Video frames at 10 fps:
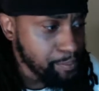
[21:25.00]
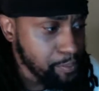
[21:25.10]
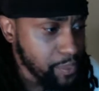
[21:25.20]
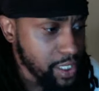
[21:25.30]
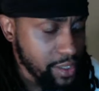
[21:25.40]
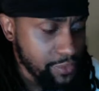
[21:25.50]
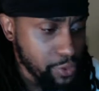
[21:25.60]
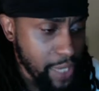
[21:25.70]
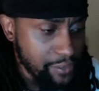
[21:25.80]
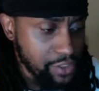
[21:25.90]
if you
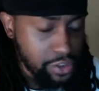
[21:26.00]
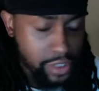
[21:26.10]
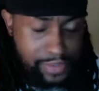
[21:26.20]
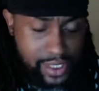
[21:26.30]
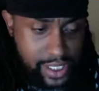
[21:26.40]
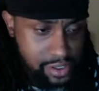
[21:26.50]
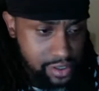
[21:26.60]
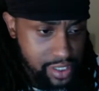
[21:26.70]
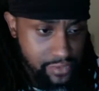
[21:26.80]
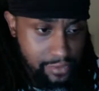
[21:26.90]
have a trip in 6 or
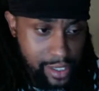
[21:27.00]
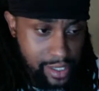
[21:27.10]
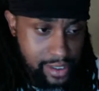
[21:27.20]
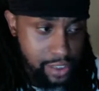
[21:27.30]
7 months and